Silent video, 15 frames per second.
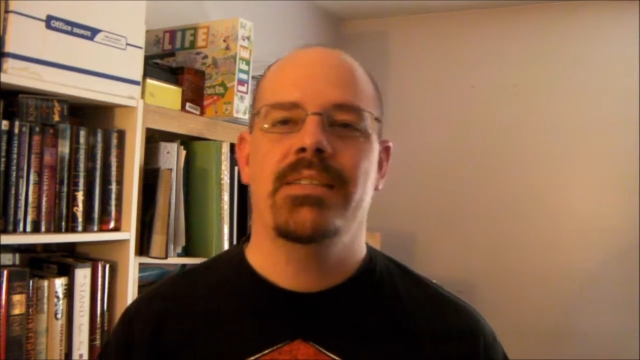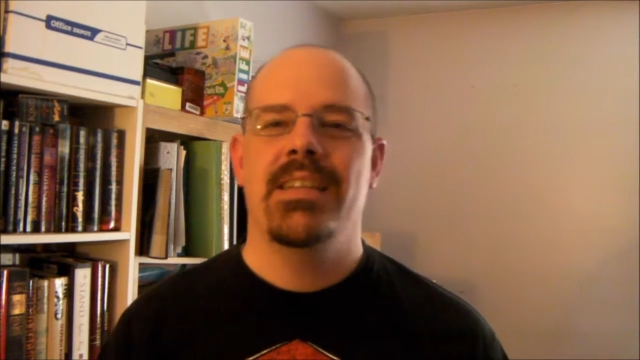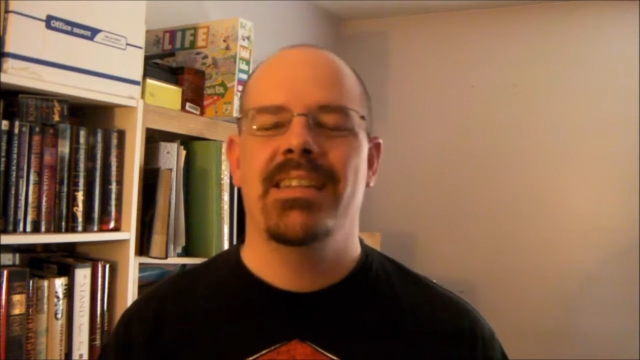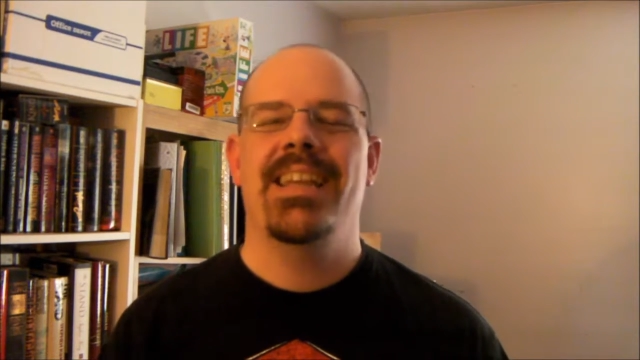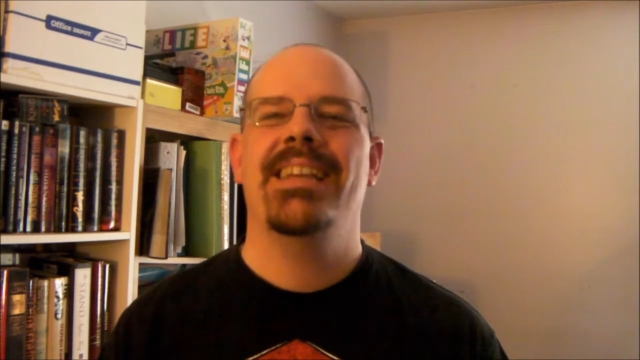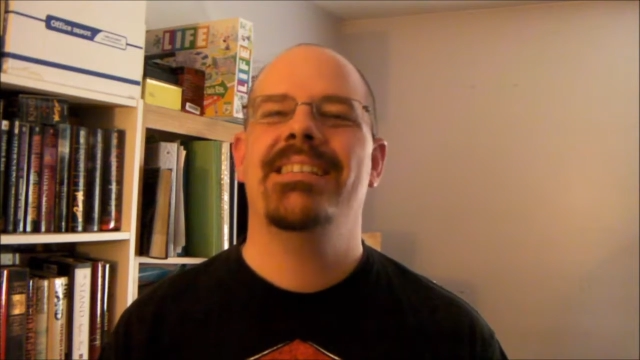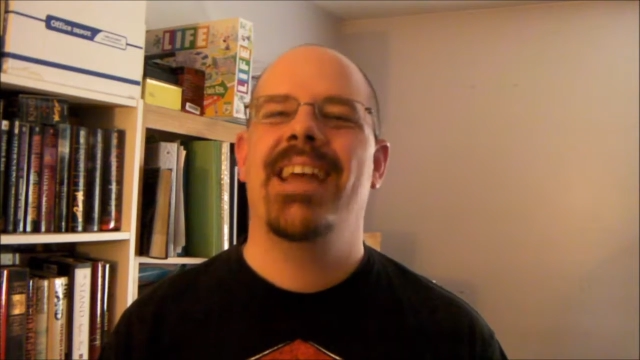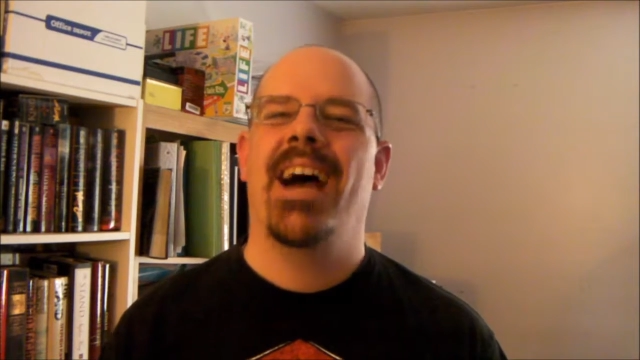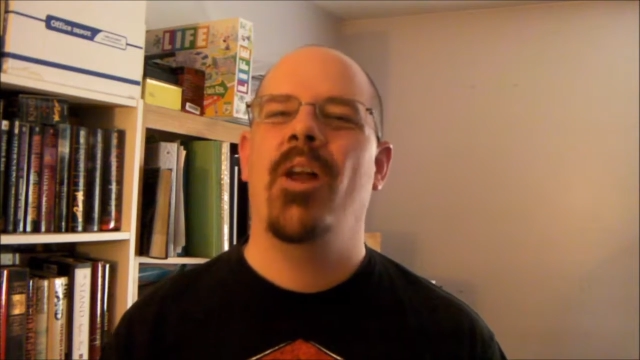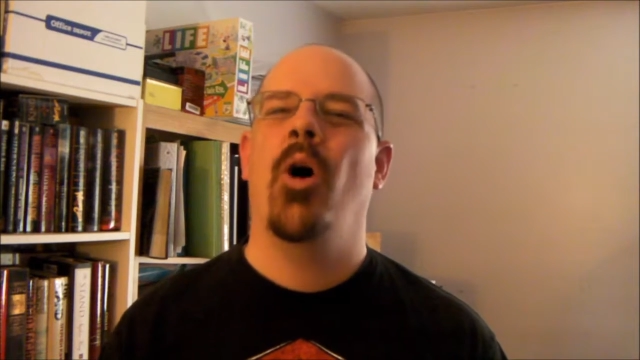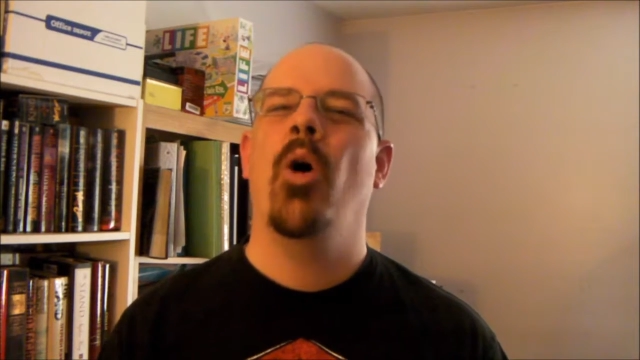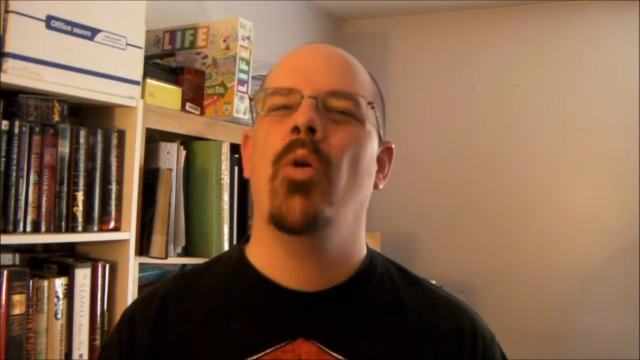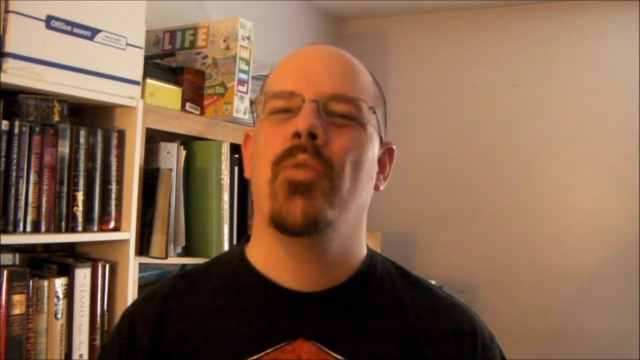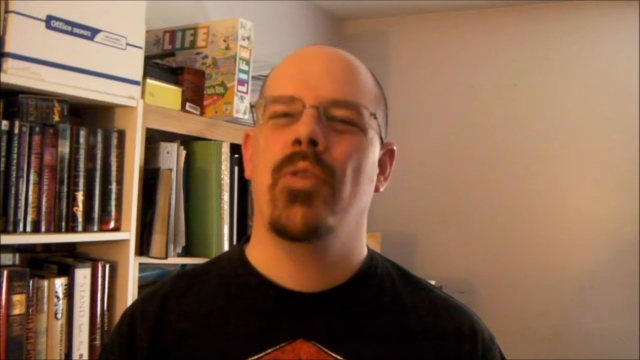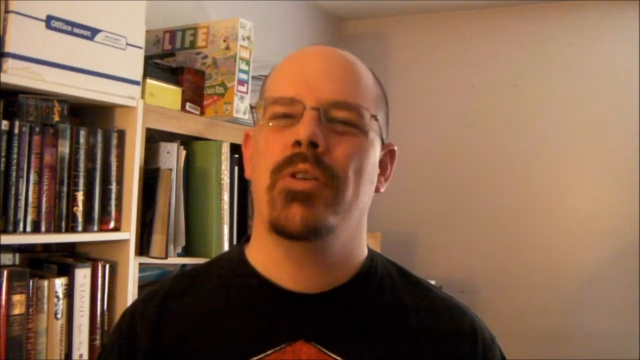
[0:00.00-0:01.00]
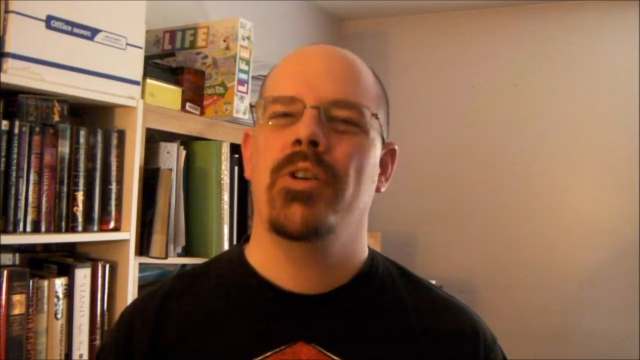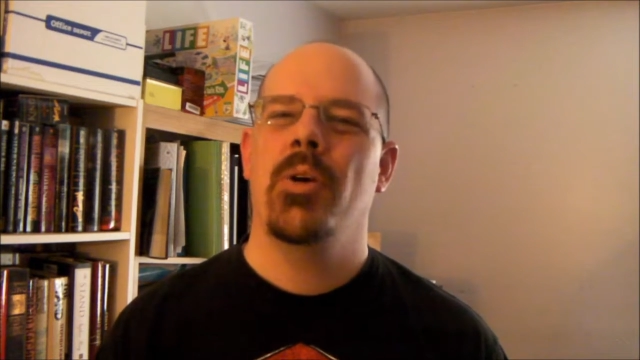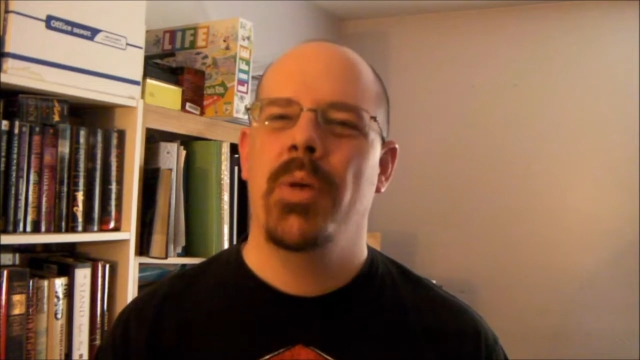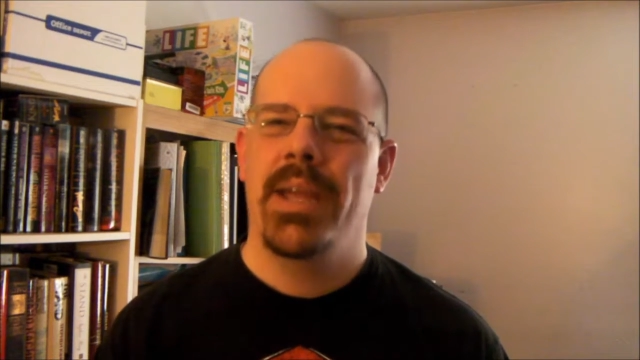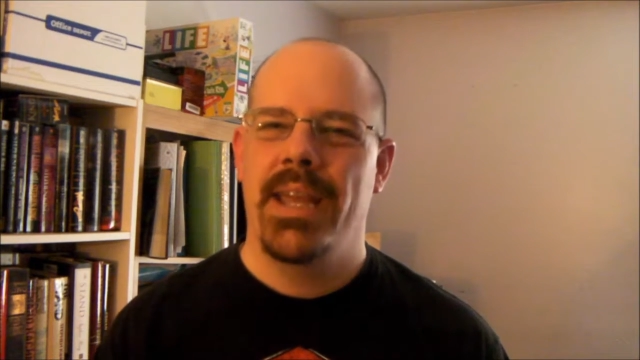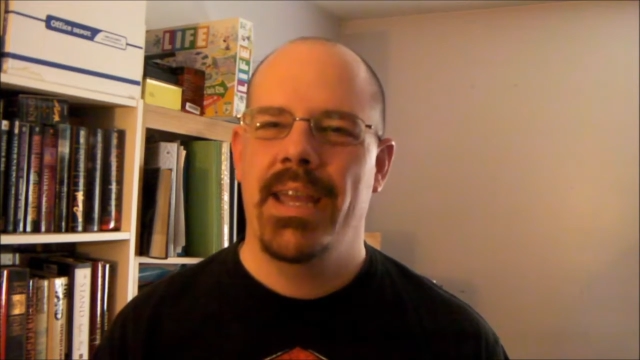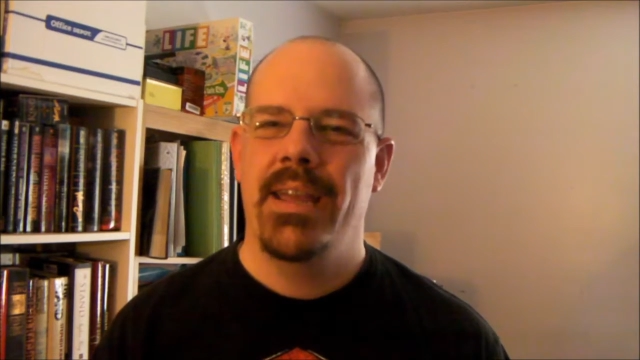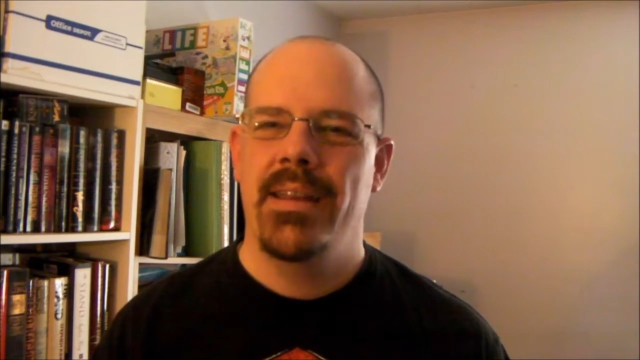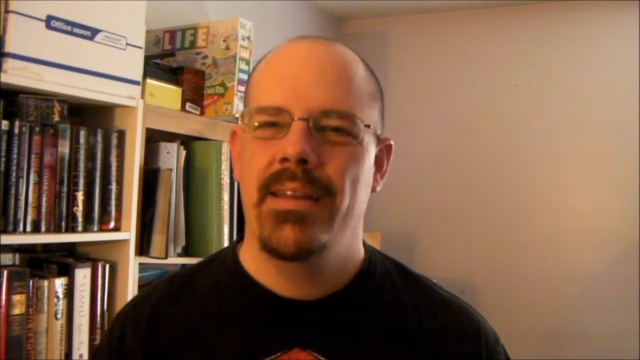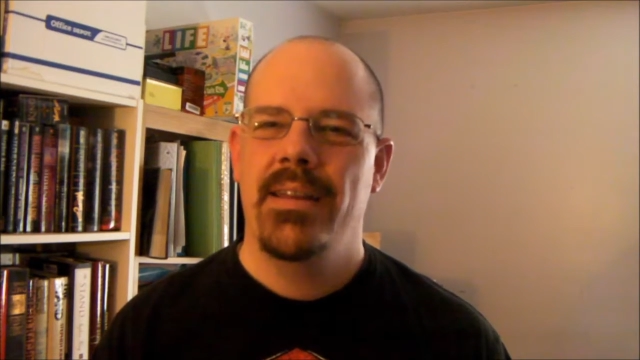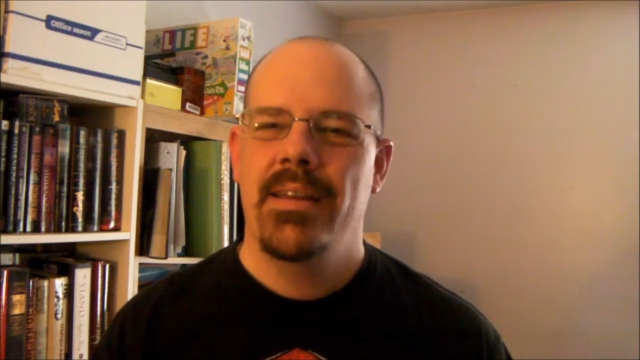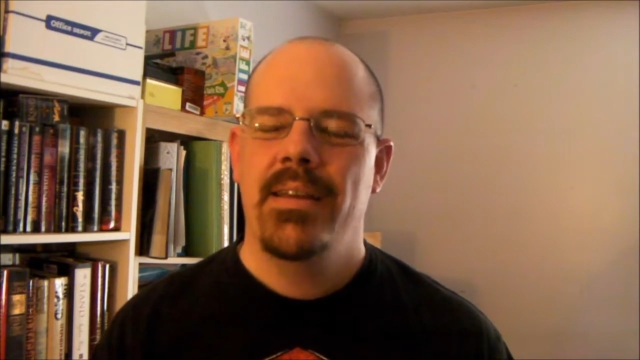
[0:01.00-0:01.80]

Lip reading: He's not overdoing it.